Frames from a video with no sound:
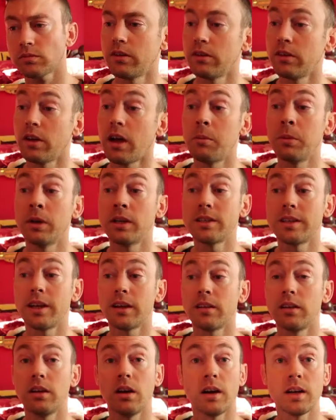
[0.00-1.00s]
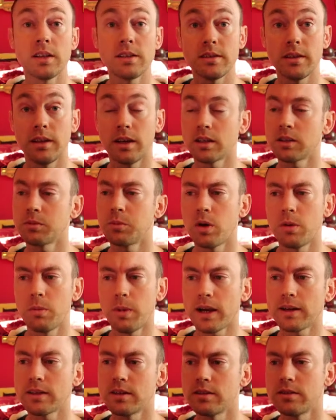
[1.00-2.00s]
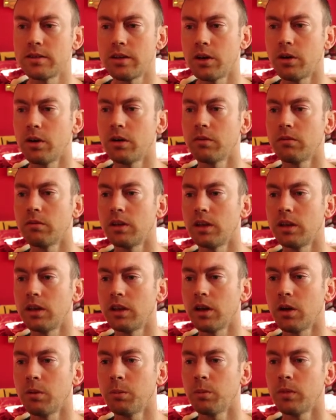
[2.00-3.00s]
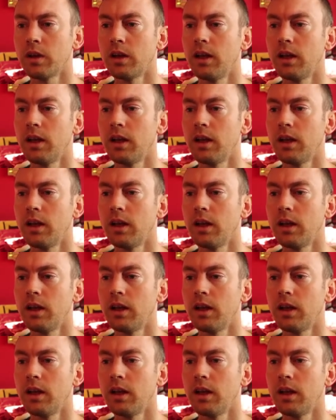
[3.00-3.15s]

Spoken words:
So I'm going to take the RC Expo back to 0. There you go.